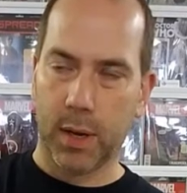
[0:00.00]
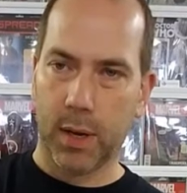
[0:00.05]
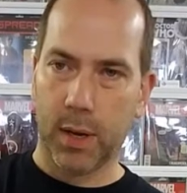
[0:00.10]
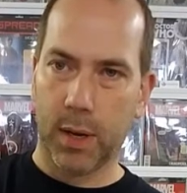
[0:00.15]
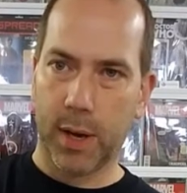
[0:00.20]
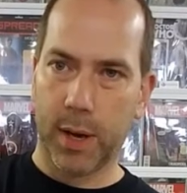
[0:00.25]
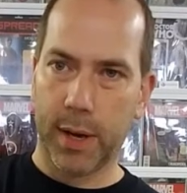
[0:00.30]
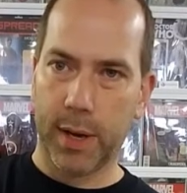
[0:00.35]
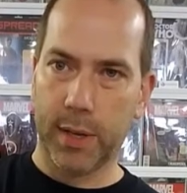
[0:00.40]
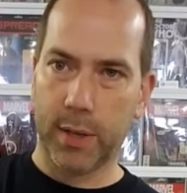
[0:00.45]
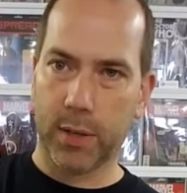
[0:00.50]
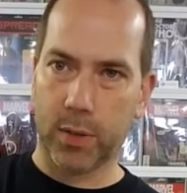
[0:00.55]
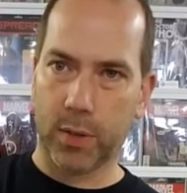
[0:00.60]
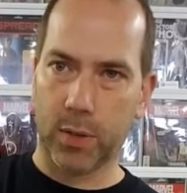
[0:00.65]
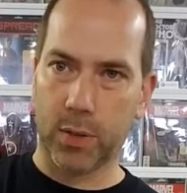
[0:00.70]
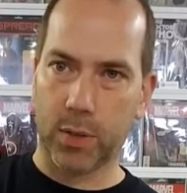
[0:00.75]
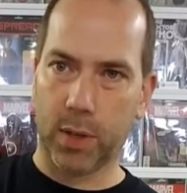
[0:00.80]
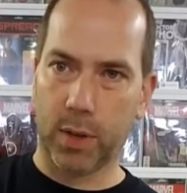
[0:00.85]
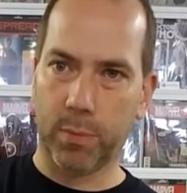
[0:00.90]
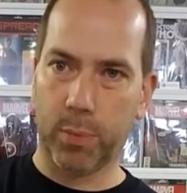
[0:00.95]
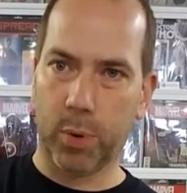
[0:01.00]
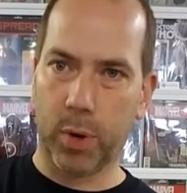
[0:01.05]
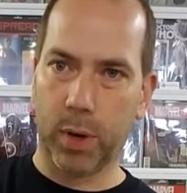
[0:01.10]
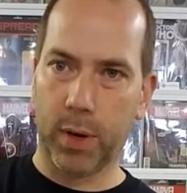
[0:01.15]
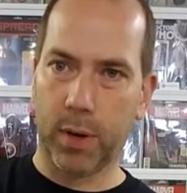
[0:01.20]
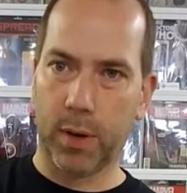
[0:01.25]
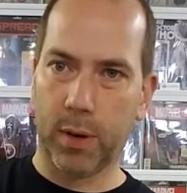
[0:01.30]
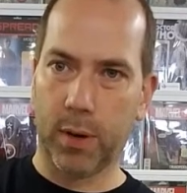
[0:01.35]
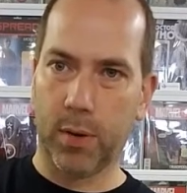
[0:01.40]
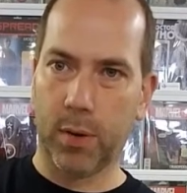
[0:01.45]
Nice,
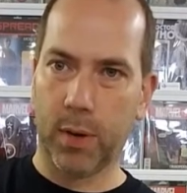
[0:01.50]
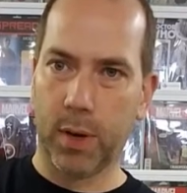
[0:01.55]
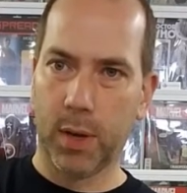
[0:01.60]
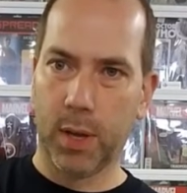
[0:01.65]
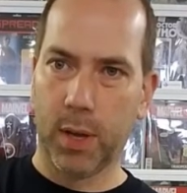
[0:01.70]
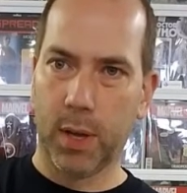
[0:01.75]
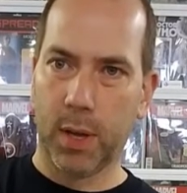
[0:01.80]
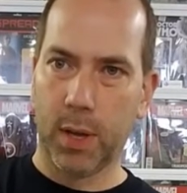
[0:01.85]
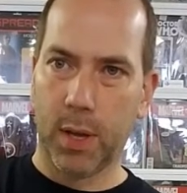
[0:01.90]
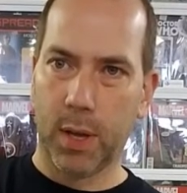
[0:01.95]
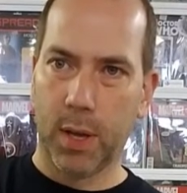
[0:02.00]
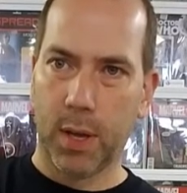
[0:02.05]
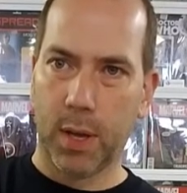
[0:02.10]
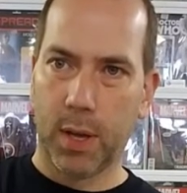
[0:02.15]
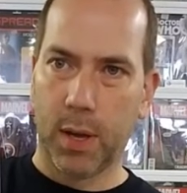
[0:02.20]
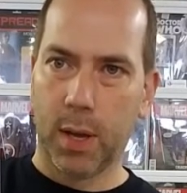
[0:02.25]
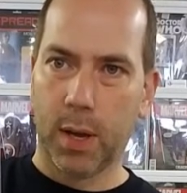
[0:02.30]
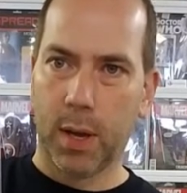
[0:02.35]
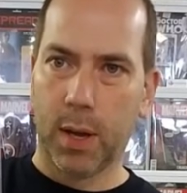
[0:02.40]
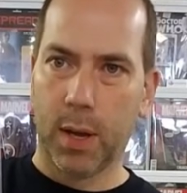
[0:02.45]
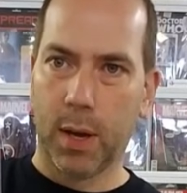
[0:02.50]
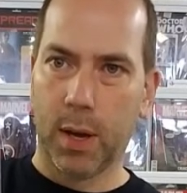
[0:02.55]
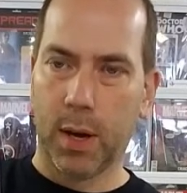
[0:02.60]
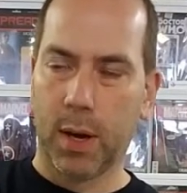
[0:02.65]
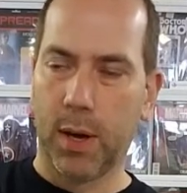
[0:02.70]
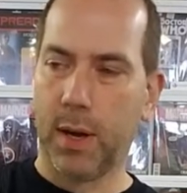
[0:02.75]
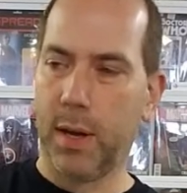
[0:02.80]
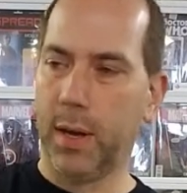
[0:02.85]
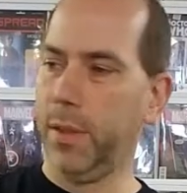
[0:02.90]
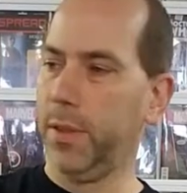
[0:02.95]
7.0.
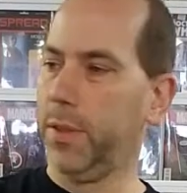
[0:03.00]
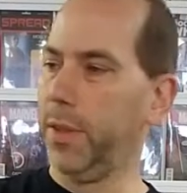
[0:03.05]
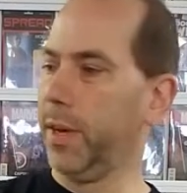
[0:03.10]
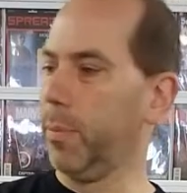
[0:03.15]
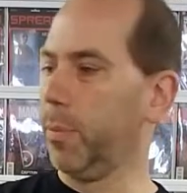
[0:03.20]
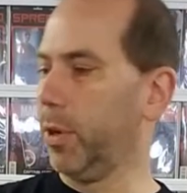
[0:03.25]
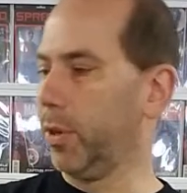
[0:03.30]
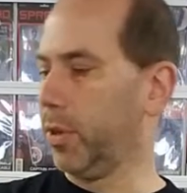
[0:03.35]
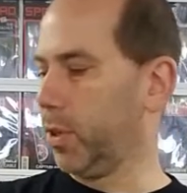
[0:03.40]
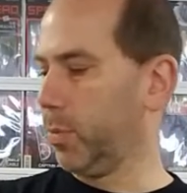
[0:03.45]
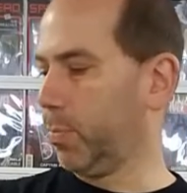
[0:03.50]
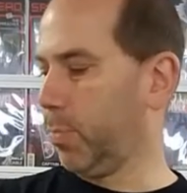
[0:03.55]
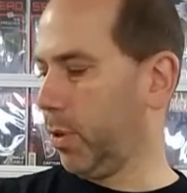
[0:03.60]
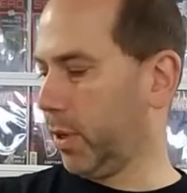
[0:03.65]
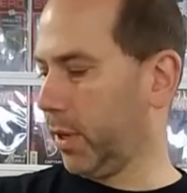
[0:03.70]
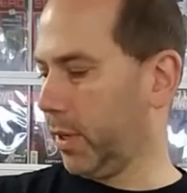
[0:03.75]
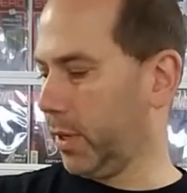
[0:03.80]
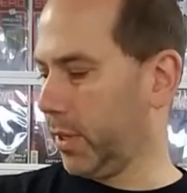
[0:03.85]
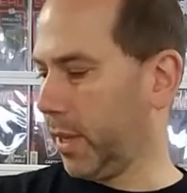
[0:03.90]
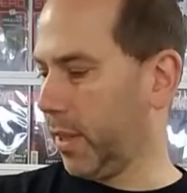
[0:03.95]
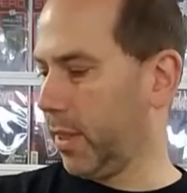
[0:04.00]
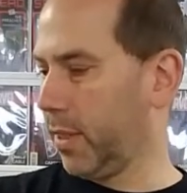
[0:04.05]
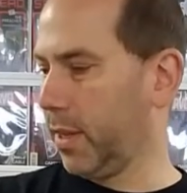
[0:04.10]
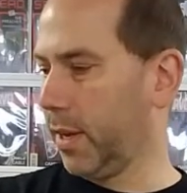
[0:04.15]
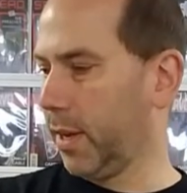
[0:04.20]
The thing about this book is I